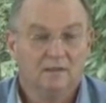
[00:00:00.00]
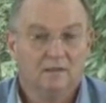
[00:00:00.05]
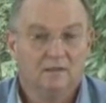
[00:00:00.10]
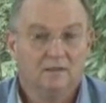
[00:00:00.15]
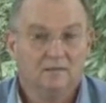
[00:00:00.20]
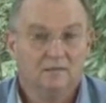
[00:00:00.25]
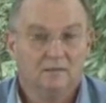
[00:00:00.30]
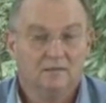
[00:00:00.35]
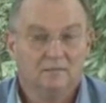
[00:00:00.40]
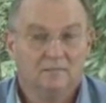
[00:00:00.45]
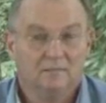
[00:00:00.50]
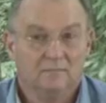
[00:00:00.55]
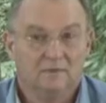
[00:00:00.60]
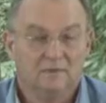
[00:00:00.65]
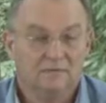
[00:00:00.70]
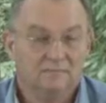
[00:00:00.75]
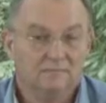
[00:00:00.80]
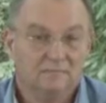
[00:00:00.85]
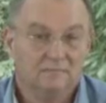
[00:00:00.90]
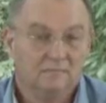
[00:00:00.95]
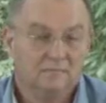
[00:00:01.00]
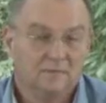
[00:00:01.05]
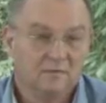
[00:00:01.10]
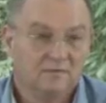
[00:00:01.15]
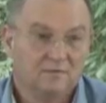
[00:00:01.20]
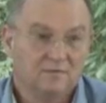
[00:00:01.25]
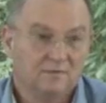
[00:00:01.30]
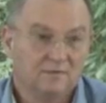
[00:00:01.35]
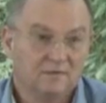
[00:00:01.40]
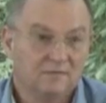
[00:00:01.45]
Um, it
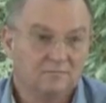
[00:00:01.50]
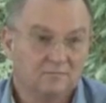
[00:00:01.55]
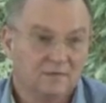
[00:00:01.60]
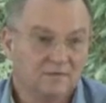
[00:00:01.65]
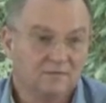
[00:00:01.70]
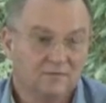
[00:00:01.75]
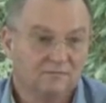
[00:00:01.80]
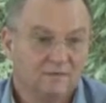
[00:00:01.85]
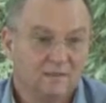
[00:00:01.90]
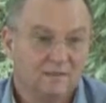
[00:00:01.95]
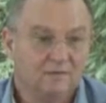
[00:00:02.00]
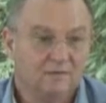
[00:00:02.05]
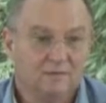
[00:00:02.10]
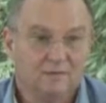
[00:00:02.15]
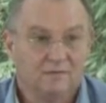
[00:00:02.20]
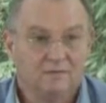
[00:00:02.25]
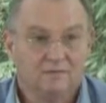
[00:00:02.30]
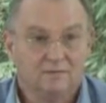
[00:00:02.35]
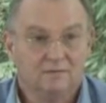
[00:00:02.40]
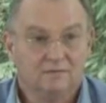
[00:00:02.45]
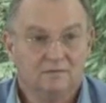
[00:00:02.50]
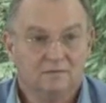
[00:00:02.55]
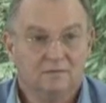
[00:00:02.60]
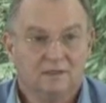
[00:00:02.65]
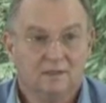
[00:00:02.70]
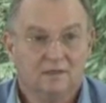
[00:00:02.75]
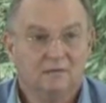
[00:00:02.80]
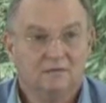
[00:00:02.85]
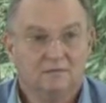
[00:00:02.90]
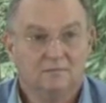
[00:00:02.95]
must it must have gone down
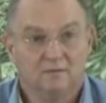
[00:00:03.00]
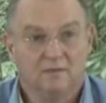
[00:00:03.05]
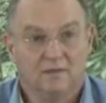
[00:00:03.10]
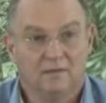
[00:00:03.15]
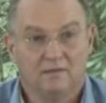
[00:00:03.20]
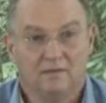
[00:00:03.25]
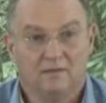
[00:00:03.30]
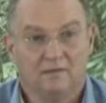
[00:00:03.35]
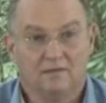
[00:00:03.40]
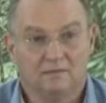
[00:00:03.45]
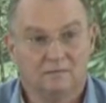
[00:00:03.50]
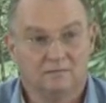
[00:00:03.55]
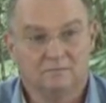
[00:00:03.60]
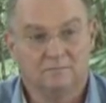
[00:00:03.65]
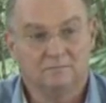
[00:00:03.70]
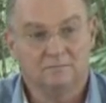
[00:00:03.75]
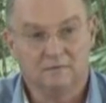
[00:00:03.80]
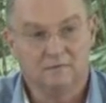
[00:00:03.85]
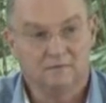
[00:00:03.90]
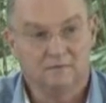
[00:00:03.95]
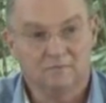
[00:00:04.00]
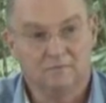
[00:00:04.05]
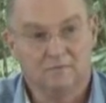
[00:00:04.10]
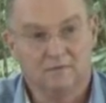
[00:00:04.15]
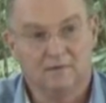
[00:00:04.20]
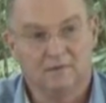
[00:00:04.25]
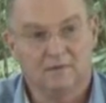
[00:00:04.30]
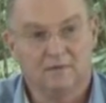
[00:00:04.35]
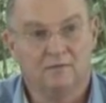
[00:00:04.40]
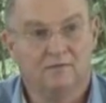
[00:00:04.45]
now with the with,
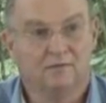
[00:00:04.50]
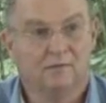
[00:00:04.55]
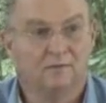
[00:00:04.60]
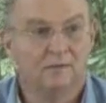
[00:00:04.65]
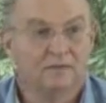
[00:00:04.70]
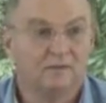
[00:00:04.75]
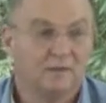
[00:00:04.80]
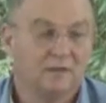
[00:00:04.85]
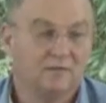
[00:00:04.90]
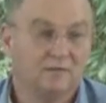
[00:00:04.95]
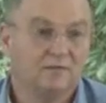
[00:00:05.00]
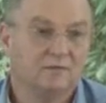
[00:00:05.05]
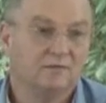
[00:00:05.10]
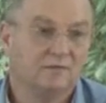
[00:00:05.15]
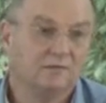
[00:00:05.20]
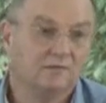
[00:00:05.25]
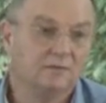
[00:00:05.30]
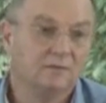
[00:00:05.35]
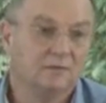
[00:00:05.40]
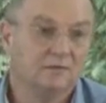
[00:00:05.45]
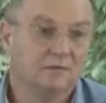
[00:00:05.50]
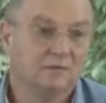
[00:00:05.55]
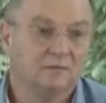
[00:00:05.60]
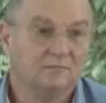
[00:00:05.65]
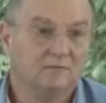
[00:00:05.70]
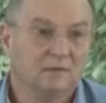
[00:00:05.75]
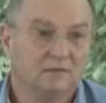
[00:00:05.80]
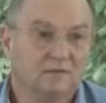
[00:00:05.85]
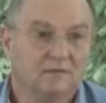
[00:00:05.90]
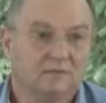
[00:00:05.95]
with the economic crisis also in, in
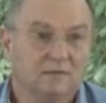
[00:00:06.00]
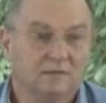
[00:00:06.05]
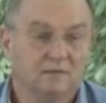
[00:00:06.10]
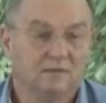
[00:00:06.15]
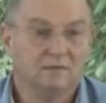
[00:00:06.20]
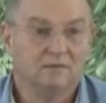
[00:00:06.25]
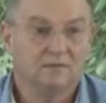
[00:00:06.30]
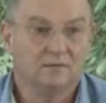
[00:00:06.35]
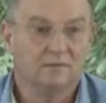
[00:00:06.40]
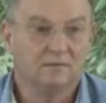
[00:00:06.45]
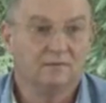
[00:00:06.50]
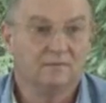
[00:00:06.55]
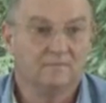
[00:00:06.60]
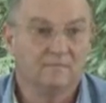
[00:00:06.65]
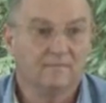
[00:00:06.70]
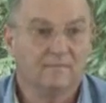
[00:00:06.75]
Russia, but uh,